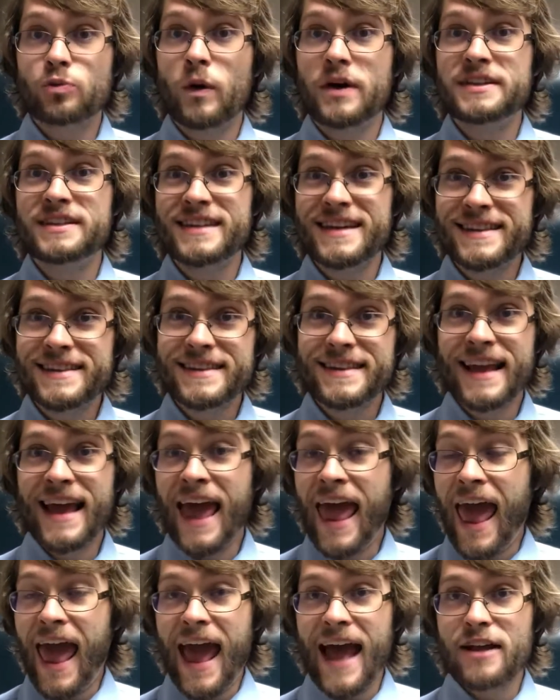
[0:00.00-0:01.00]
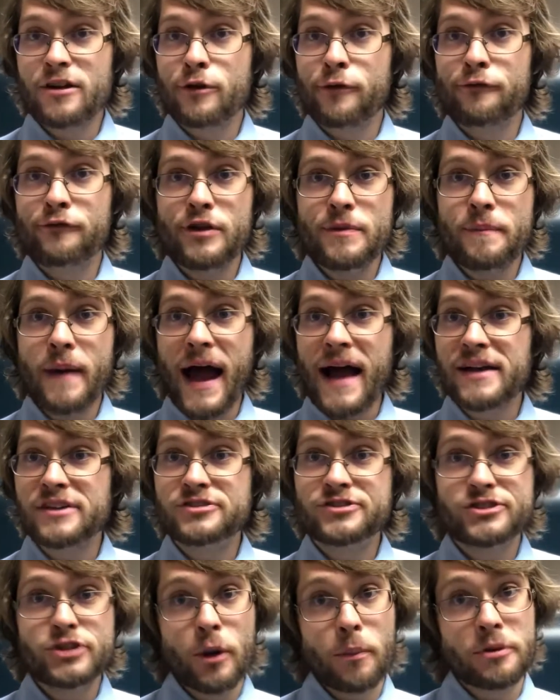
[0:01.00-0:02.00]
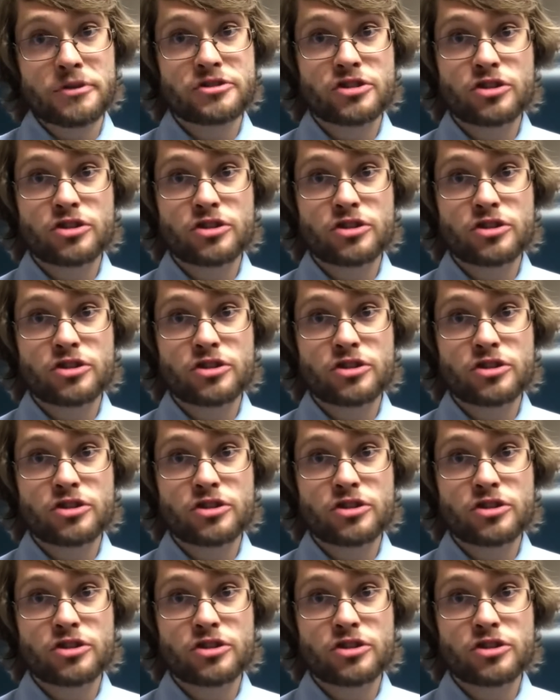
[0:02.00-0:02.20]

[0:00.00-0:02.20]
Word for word: what didn't, and your feedback is super,